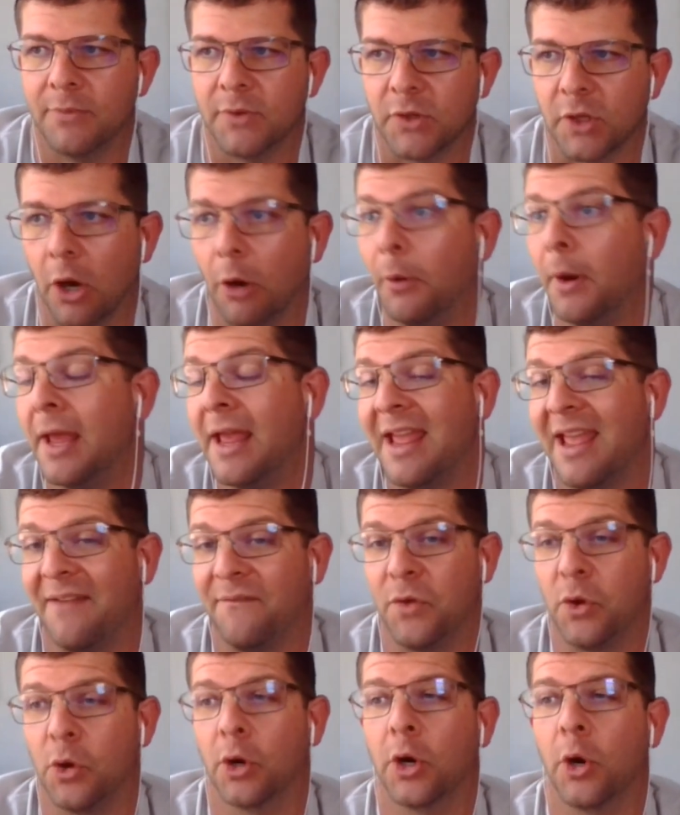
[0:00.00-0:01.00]
So
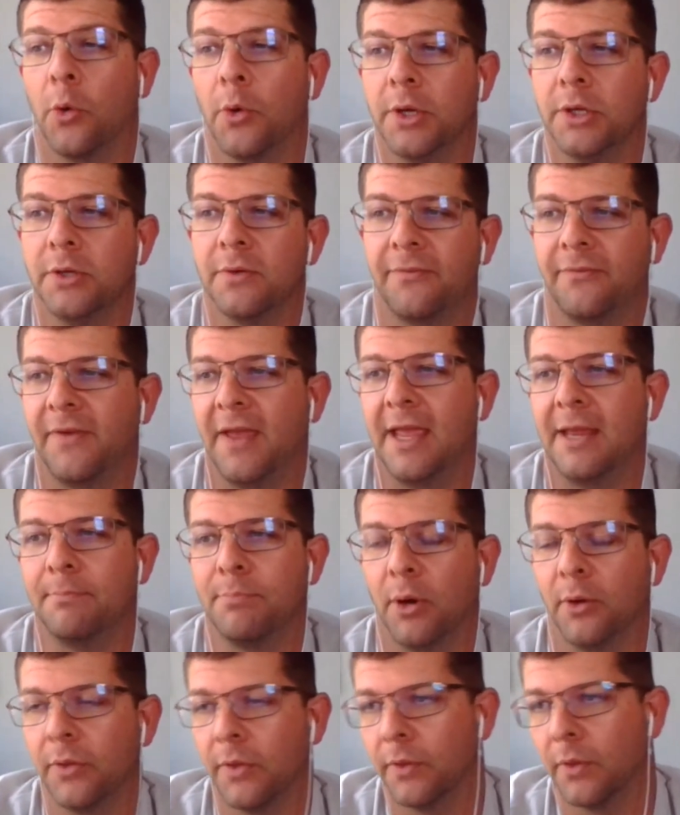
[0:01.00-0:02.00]
if you're going to fade
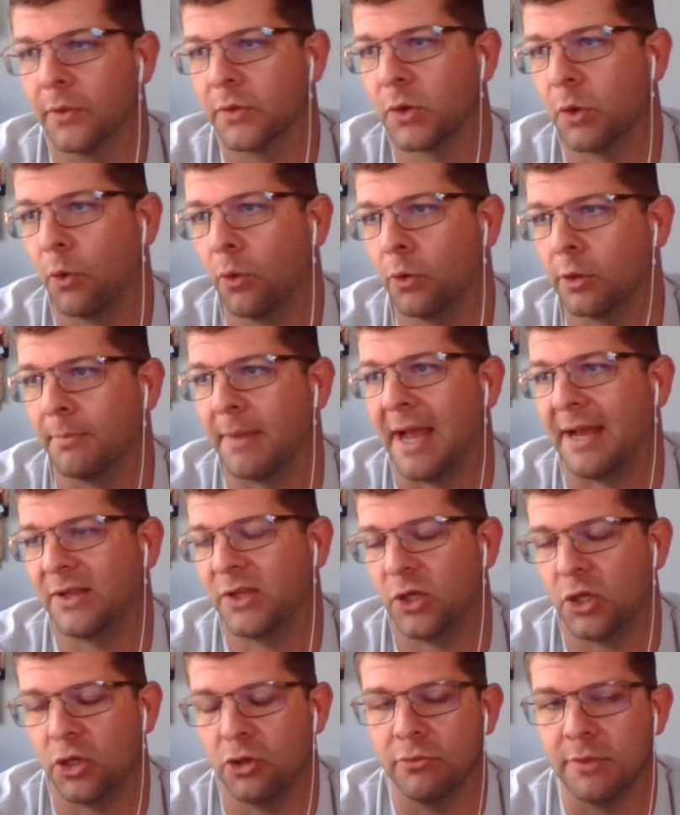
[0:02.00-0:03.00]
both of those
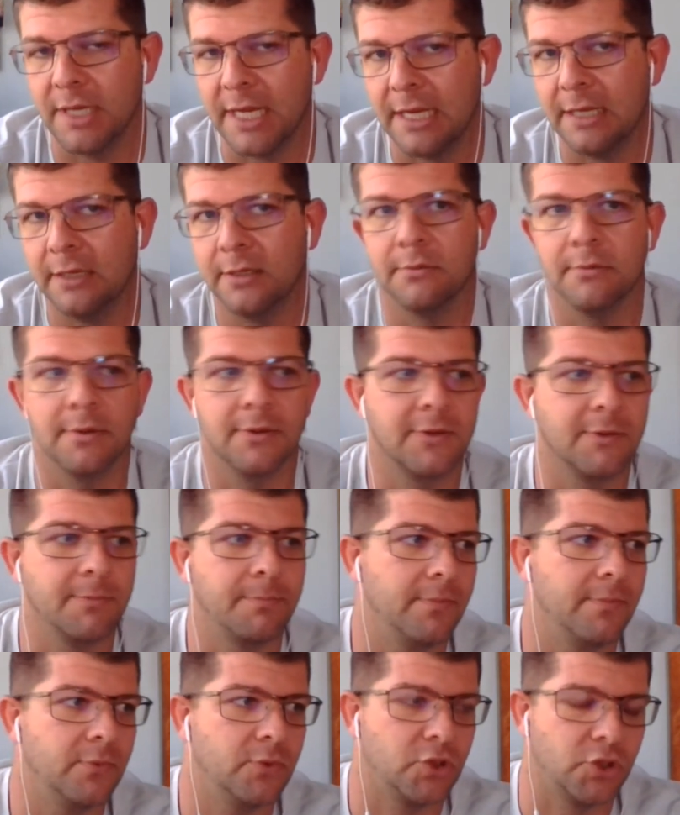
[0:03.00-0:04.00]
quarterbacks, you need to
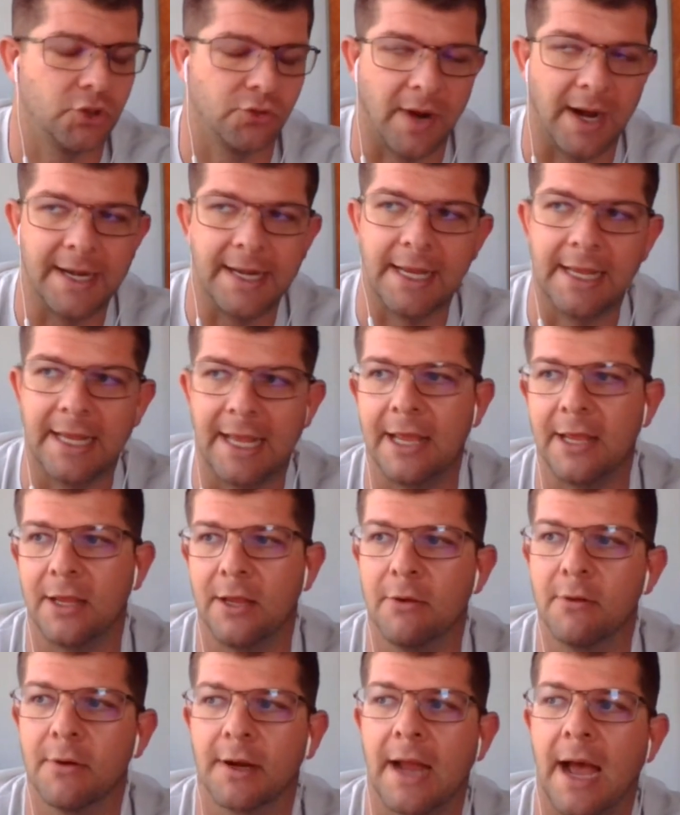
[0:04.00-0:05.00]
try to get
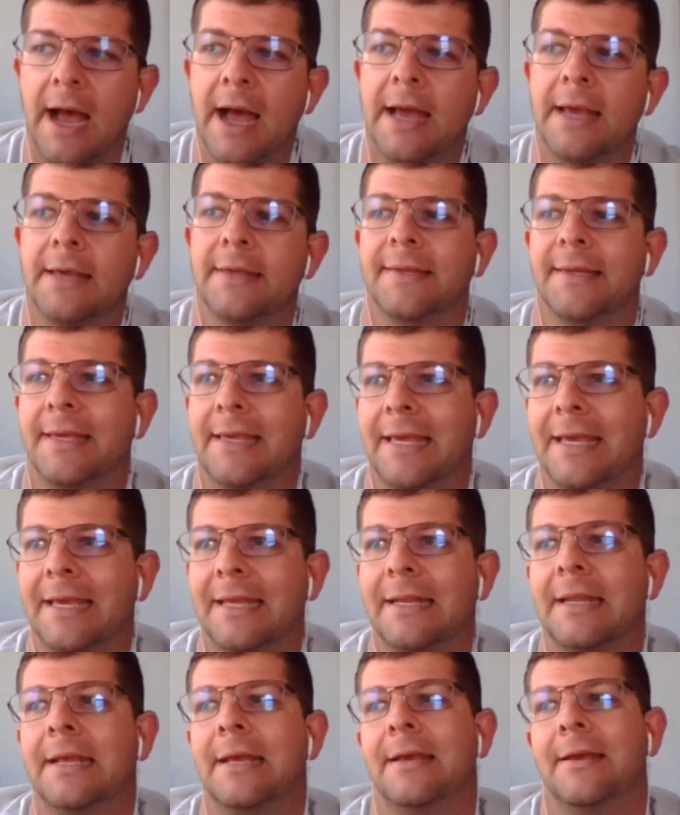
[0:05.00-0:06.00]
your guys to
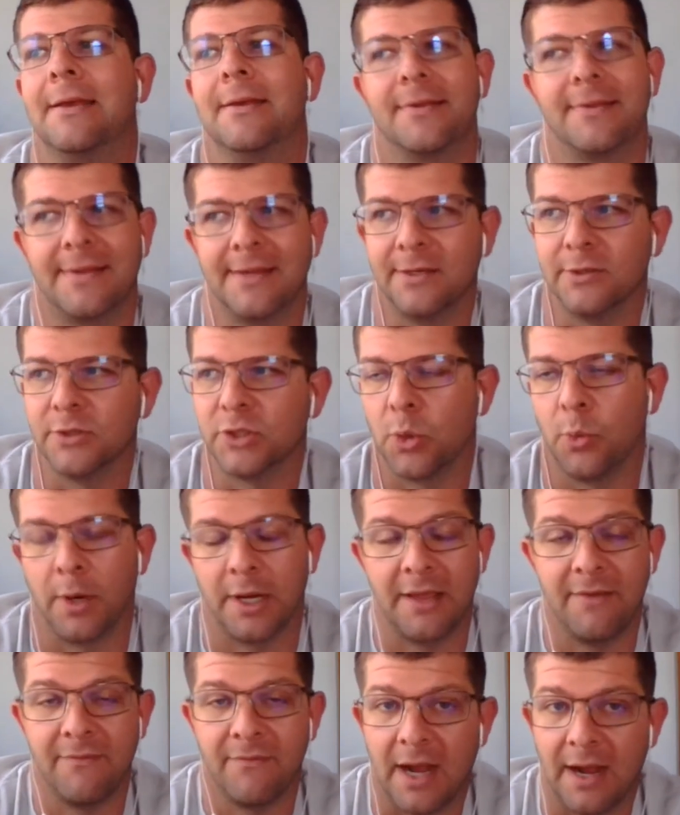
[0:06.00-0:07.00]
get still
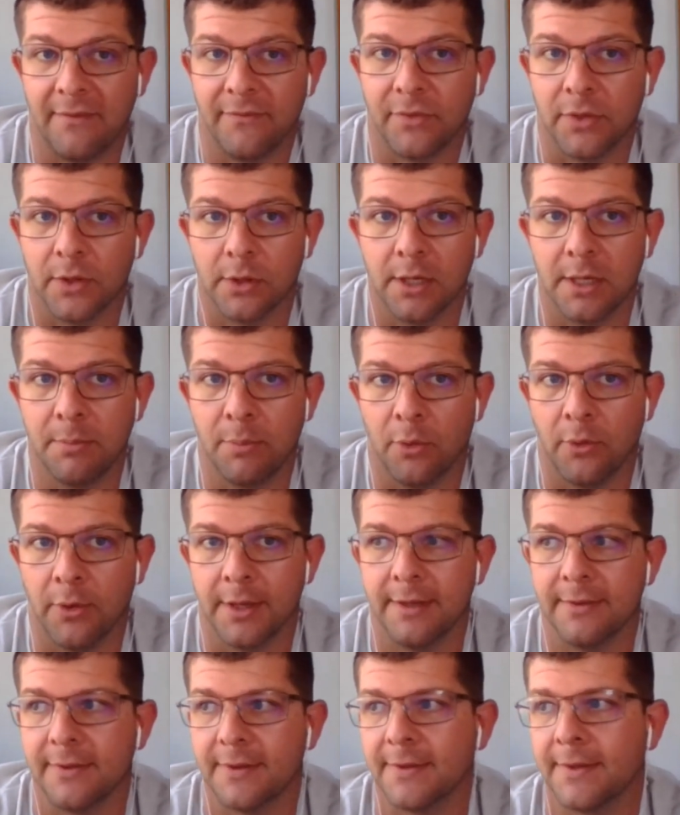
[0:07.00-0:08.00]
25, 30
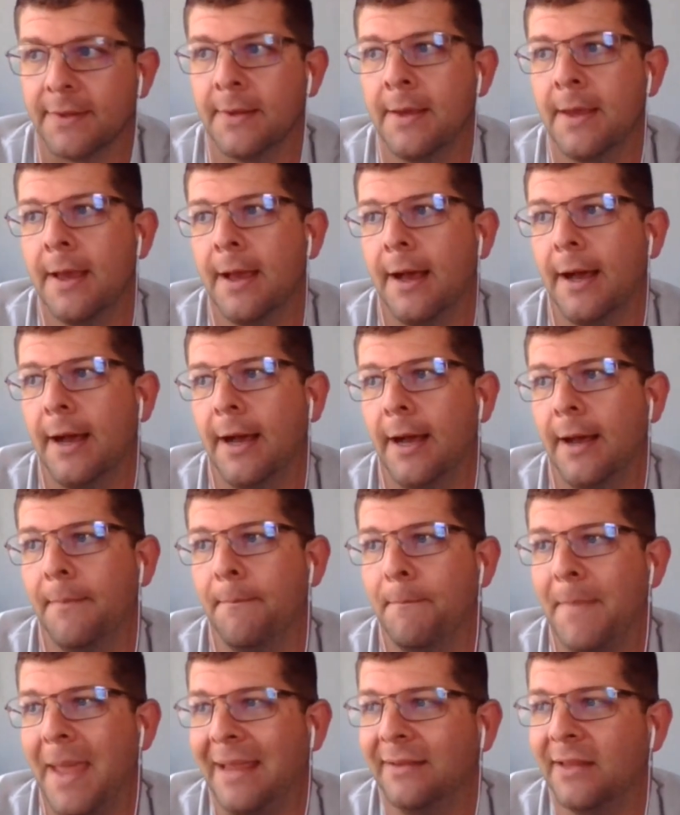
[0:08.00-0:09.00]
points,
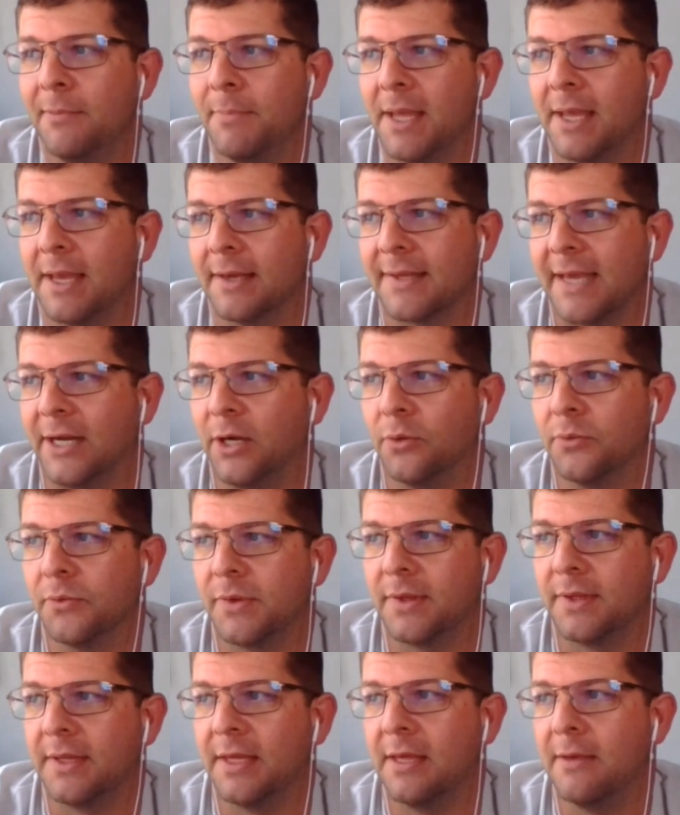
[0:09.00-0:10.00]
mainly because I don't
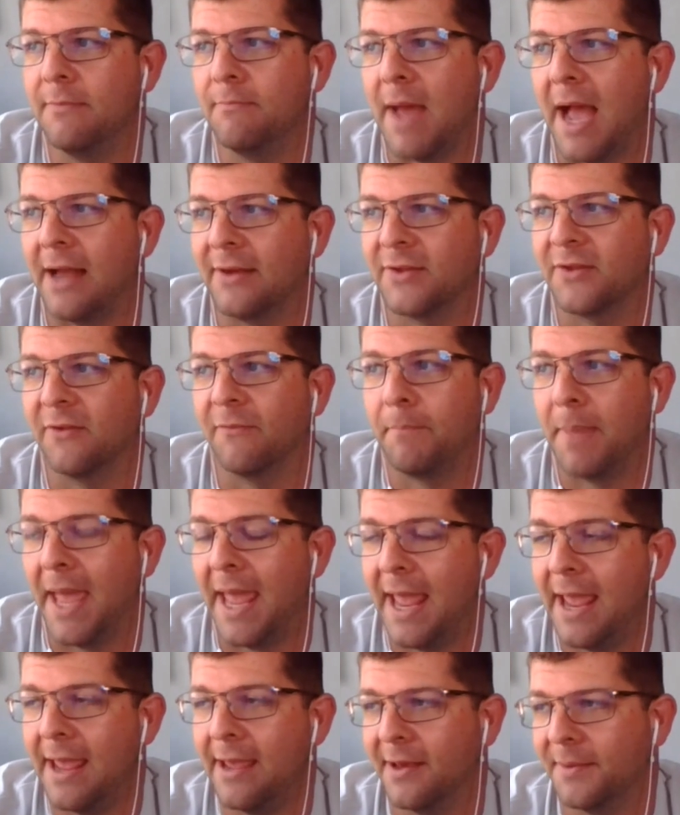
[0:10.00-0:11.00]
see massive
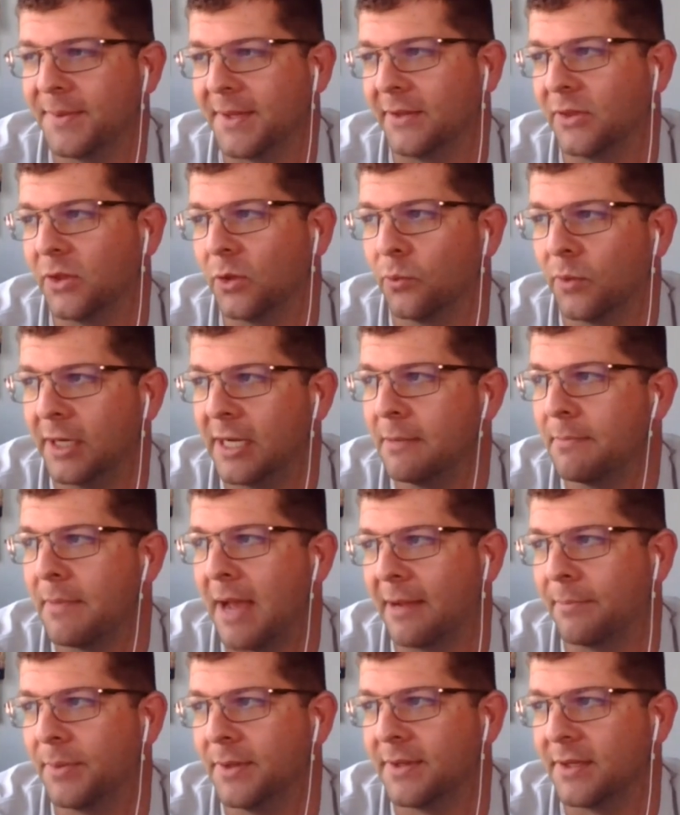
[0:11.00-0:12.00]
pay-ups at the running
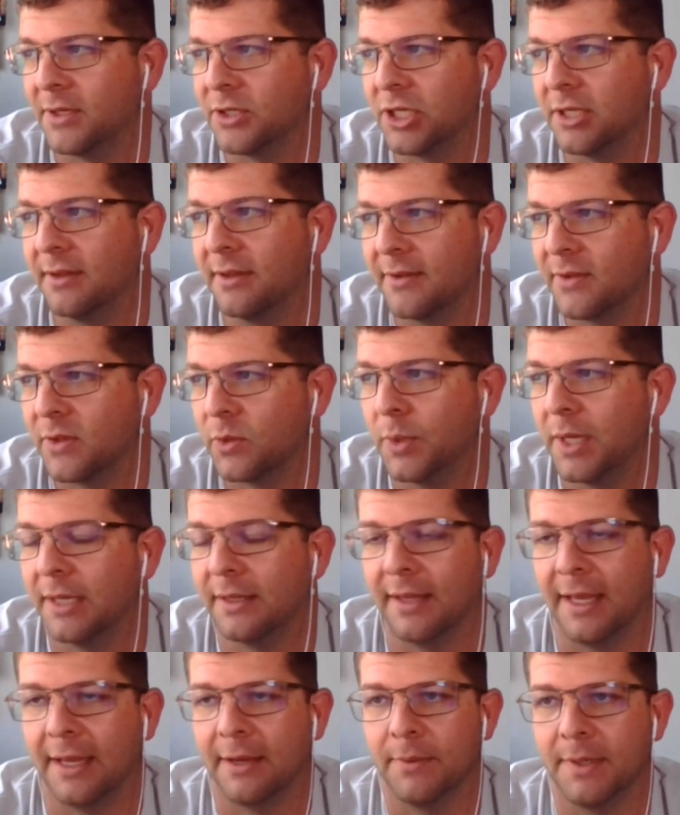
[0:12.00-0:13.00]
back position this
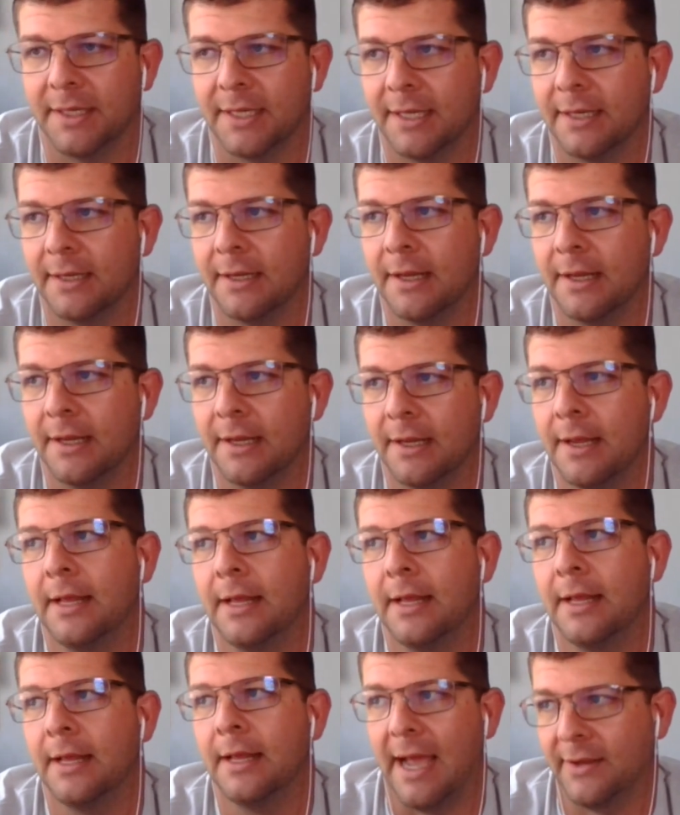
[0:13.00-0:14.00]
week like we did
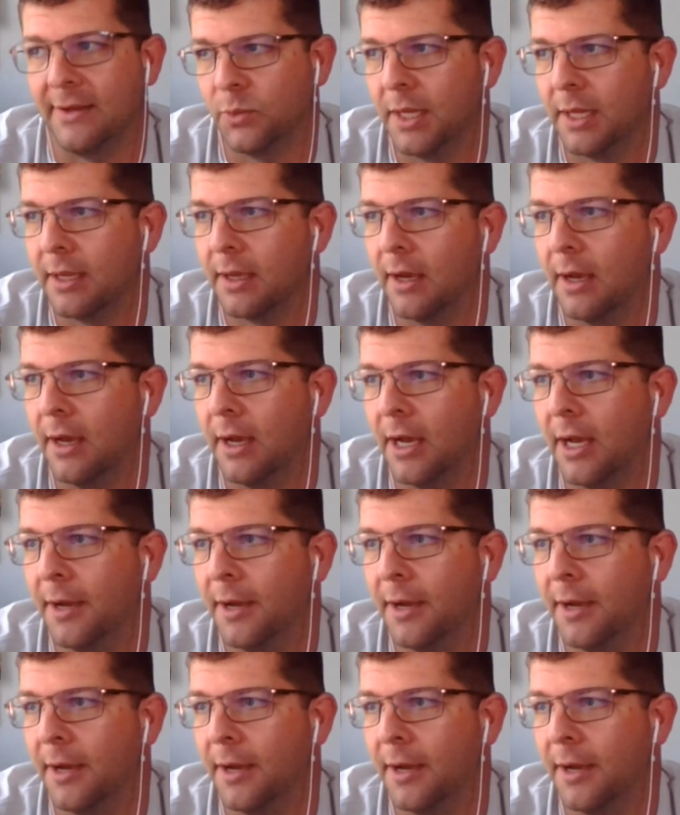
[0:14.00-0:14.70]
last week.